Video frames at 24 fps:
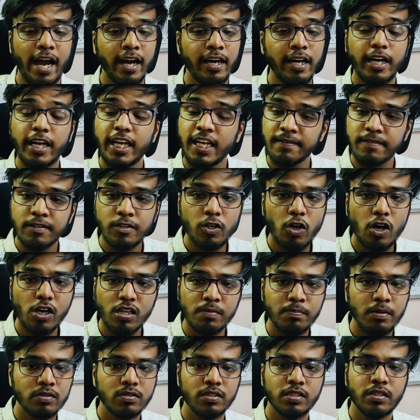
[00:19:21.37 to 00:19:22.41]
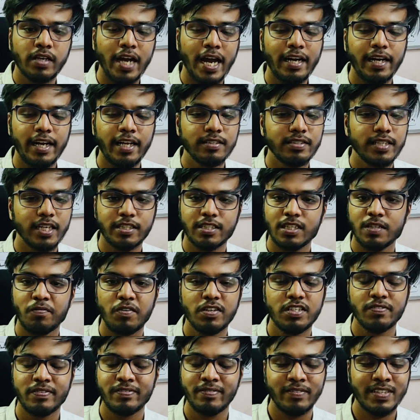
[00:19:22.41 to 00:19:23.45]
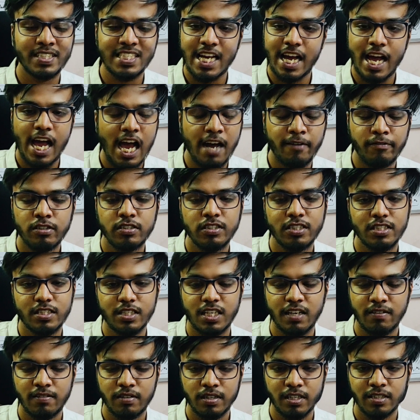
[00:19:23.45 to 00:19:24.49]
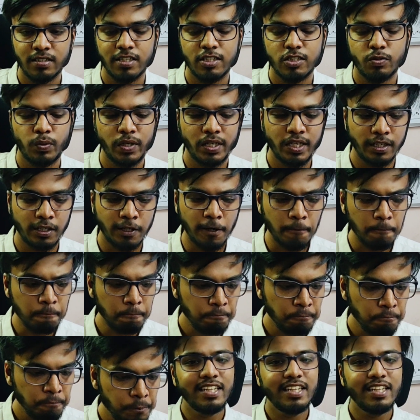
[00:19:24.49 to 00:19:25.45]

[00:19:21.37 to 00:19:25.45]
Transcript: and even talk about the writing section which I haven't just covered in this video.